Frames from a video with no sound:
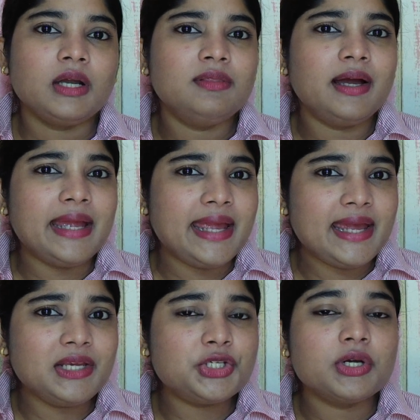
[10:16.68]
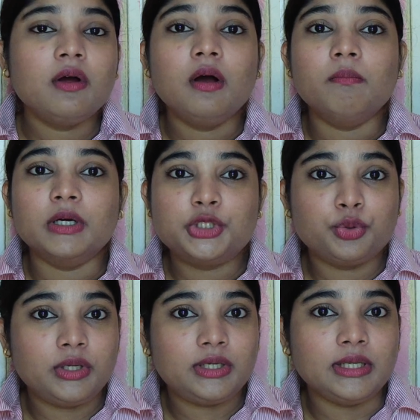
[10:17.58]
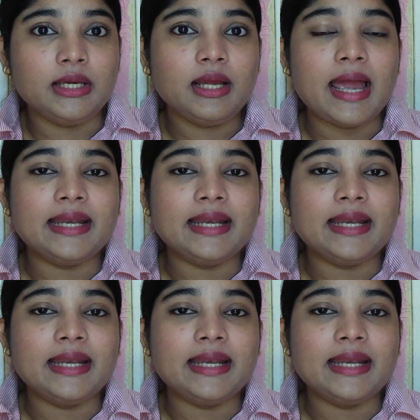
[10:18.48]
the age, maturity,